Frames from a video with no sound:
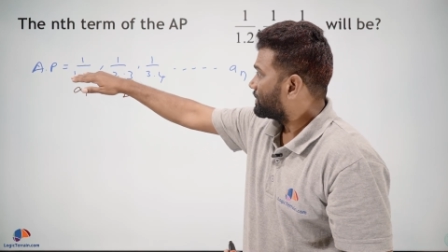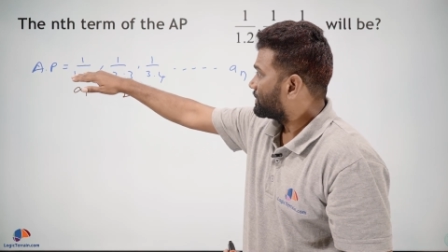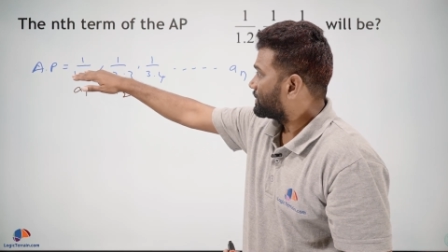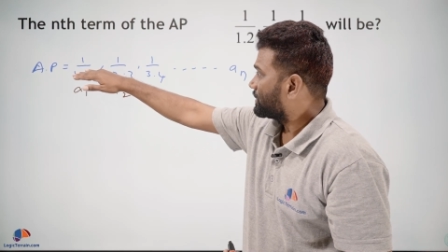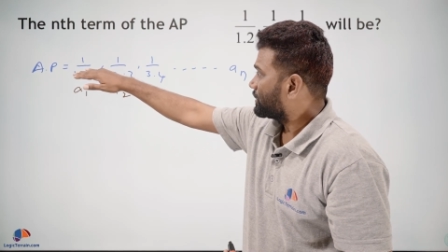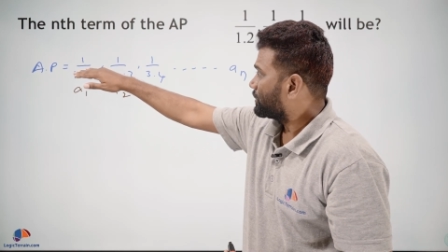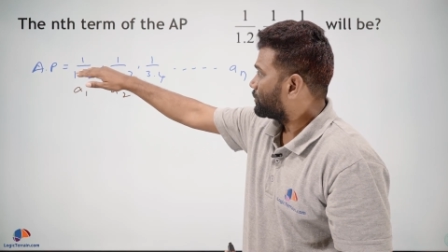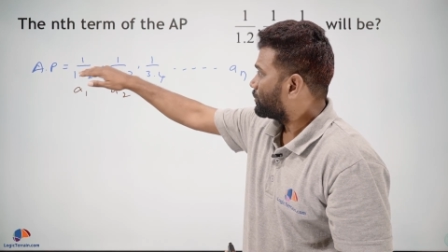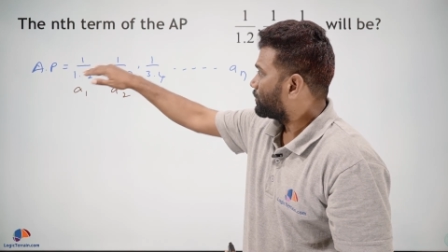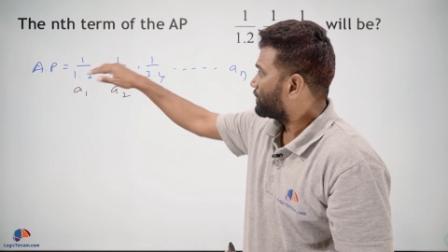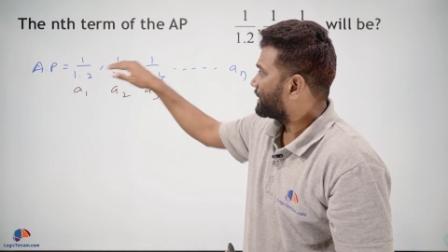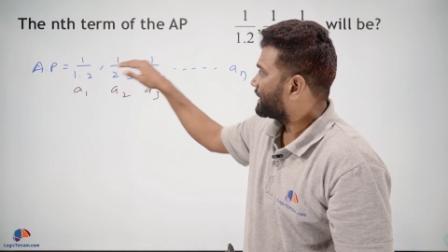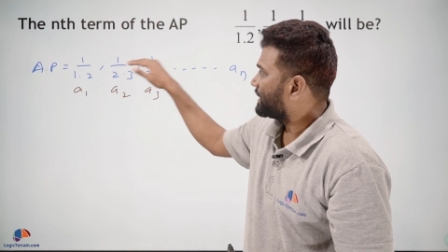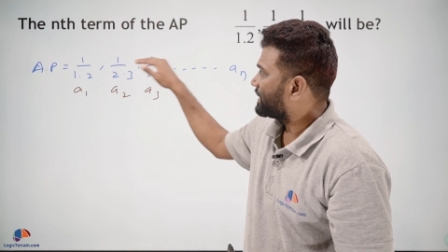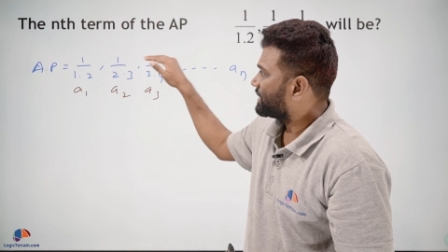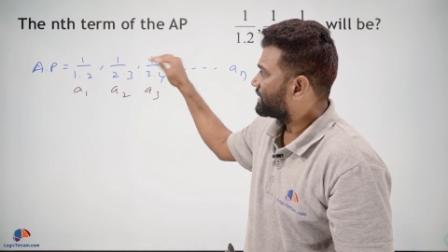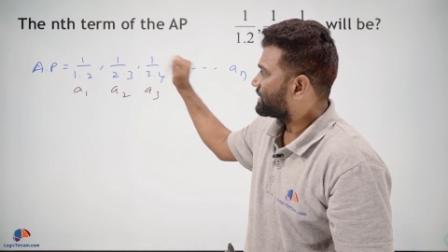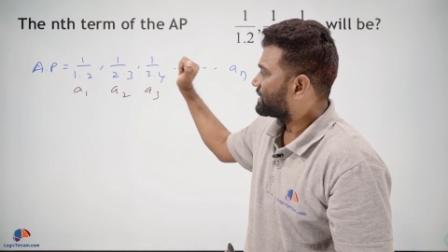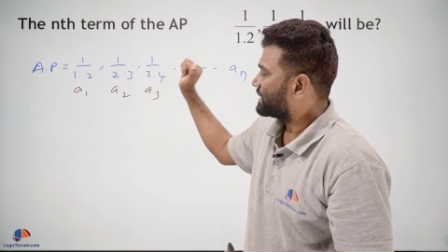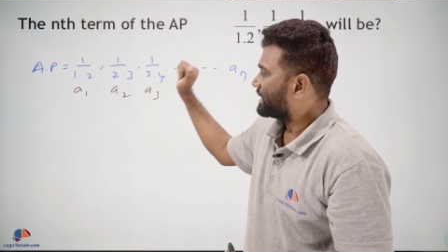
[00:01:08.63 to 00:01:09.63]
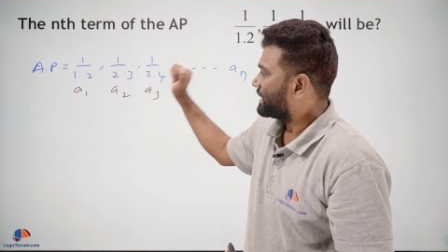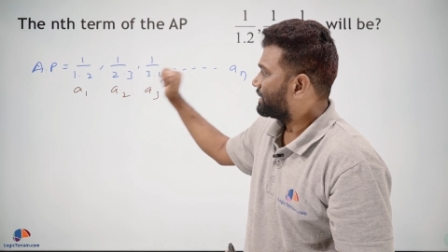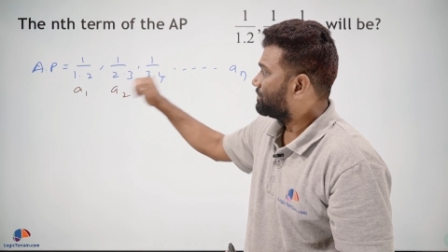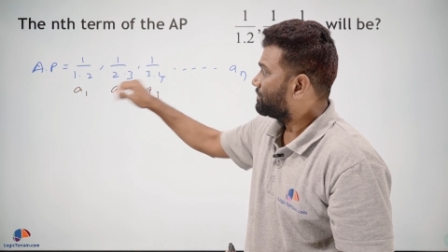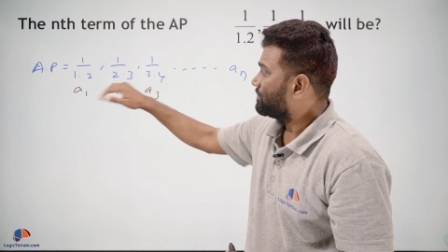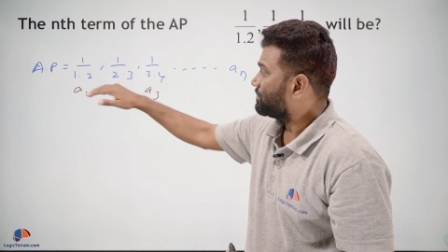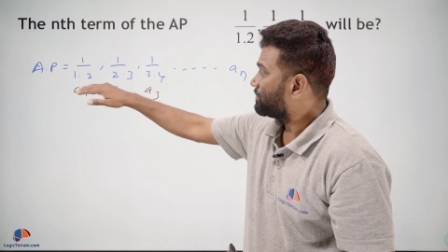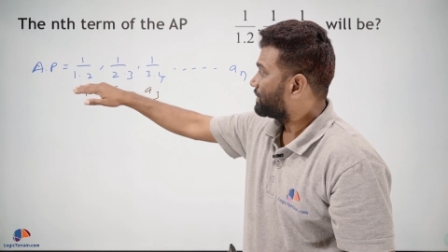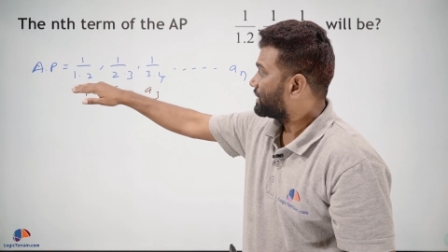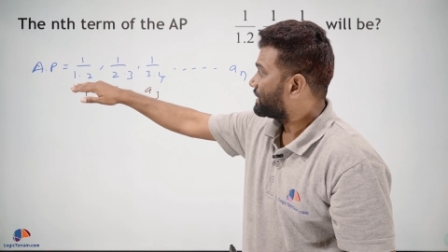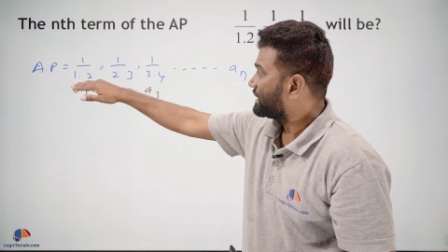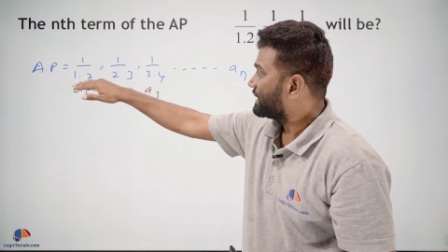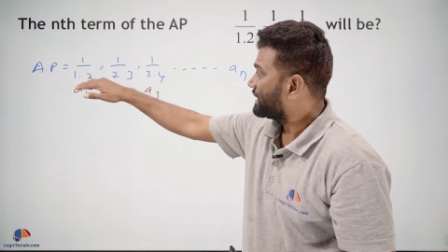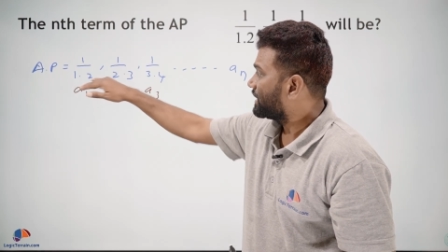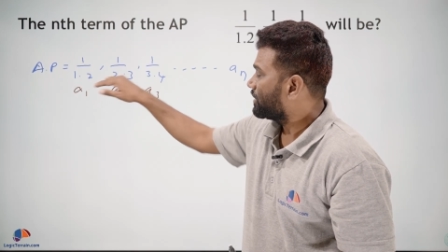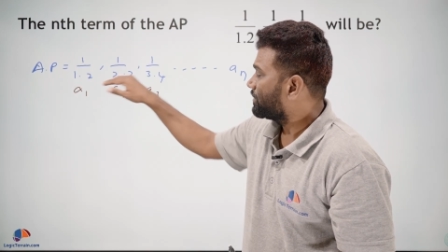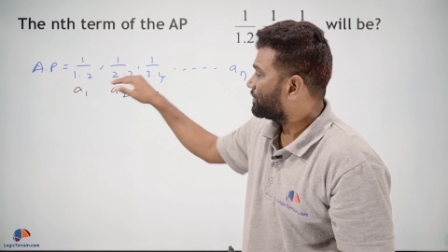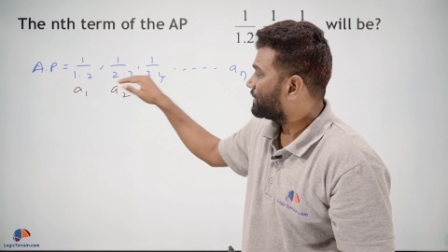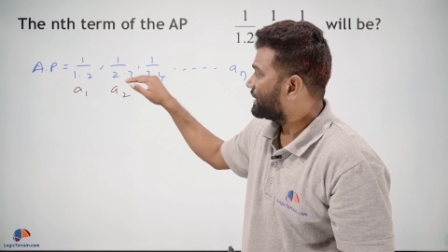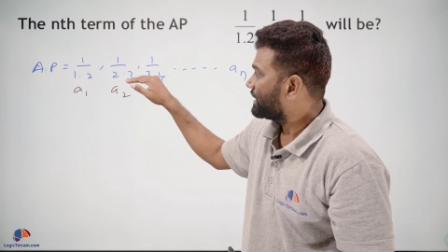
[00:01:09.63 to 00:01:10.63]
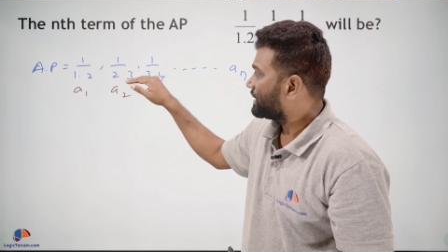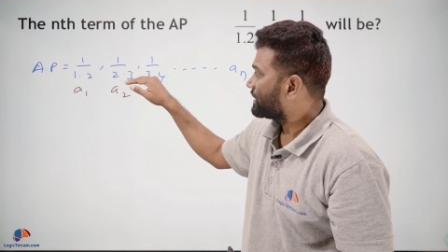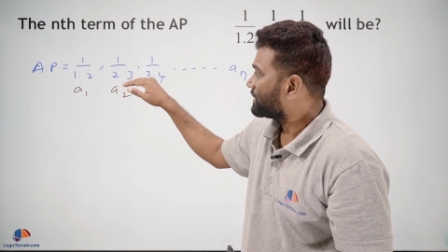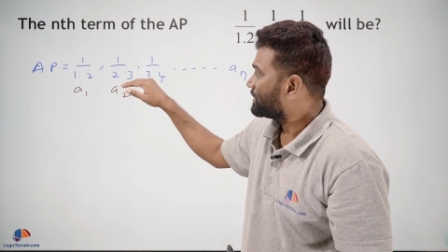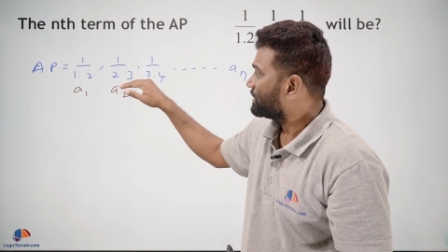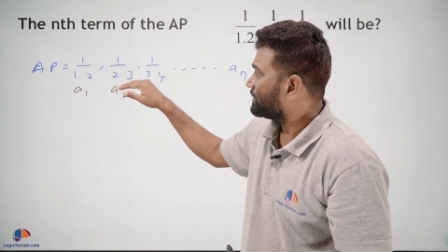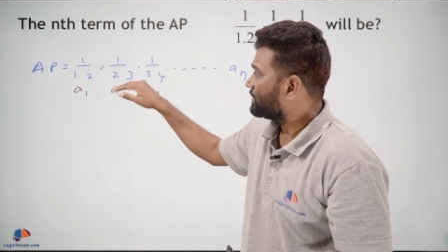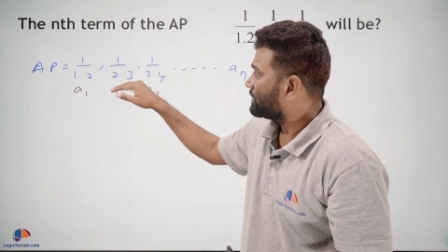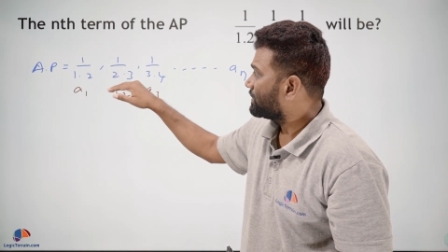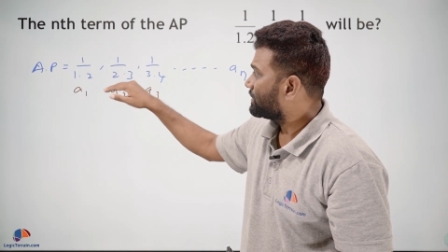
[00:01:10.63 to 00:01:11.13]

So numerator is same but denominator